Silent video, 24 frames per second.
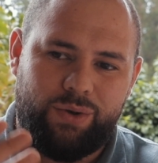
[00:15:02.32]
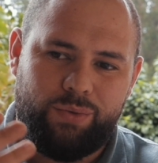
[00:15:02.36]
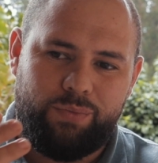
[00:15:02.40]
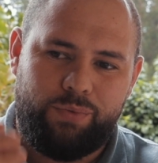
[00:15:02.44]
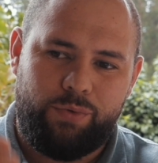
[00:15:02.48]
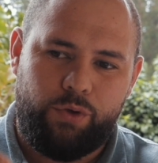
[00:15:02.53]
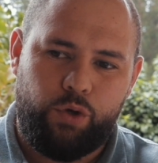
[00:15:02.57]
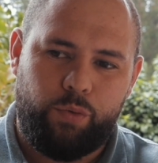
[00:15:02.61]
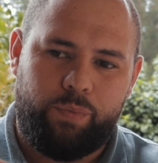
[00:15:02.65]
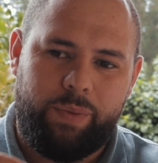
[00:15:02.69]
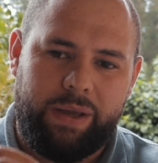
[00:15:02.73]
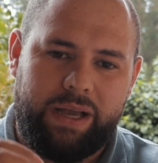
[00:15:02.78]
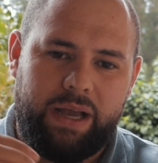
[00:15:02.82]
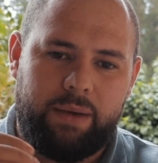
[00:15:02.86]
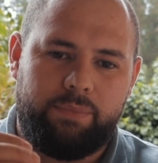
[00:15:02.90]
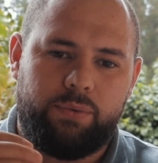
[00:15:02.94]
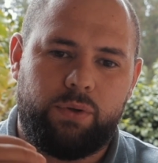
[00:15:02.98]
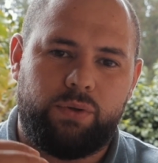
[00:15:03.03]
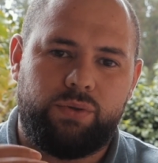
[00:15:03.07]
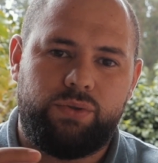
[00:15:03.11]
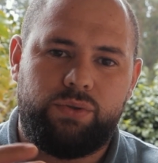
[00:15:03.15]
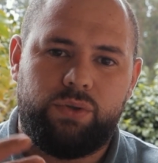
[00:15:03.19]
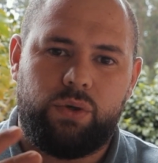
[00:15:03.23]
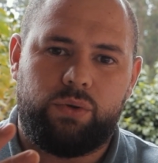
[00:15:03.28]
pick up
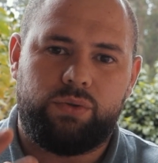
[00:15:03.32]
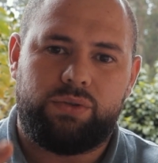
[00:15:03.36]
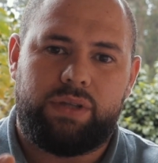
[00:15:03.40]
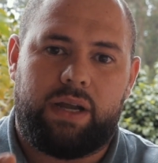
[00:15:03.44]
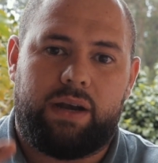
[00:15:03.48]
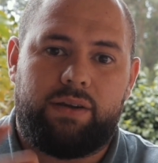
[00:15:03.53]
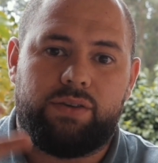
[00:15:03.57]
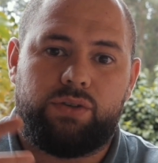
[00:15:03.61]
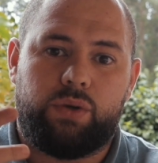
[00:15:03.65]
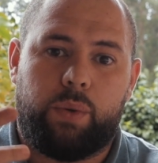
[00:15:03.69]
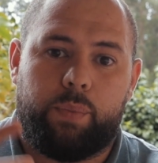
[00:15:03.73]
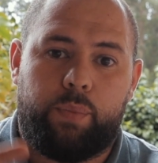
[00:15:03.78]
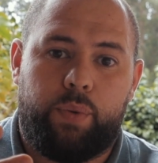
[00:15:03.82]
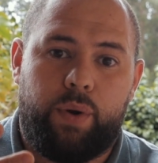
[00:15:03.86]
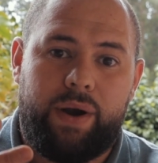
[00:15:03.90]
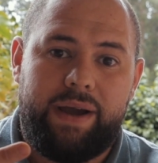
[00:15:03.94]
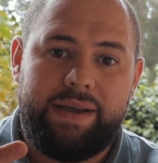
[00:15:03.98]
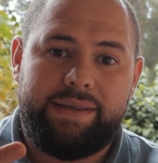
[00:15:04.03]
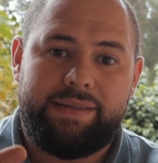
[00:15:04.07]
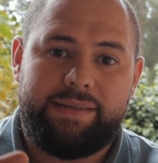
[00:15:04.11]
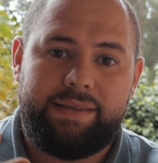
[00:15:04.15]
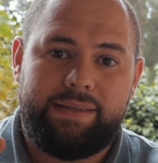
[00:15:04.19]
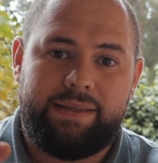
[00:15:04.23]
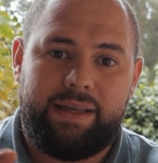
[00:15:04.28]
those notes that are
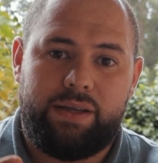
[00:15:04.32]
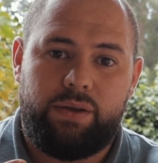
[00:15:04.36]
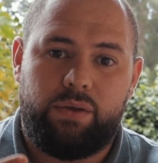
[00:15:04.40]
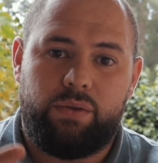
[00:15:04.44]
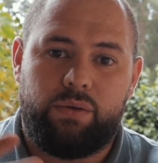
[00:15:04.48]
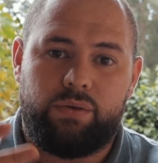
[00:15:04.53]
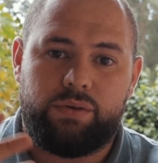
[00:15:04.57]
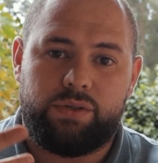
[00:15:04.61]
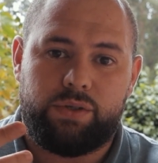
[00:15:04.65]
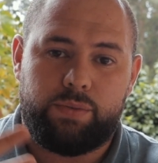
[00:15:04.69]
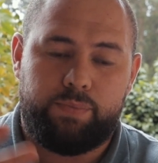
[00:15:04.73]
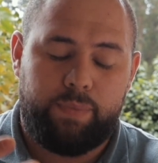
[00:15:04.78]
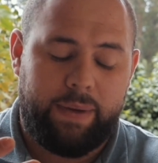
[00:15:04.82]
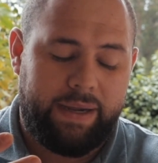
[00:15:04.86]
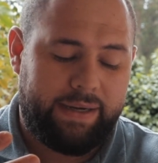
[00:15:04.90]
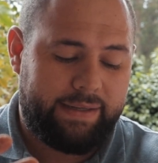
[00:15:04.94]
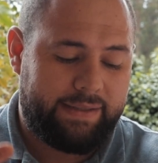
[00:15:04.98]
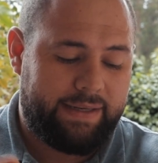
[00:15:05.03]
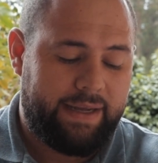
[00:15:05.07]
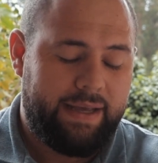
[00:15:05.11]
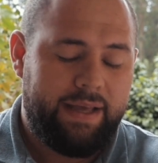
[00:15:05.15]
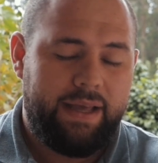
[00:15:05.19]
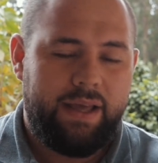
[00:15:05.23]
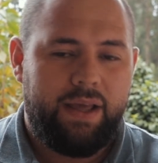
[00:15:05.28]
surprising that you don't expect.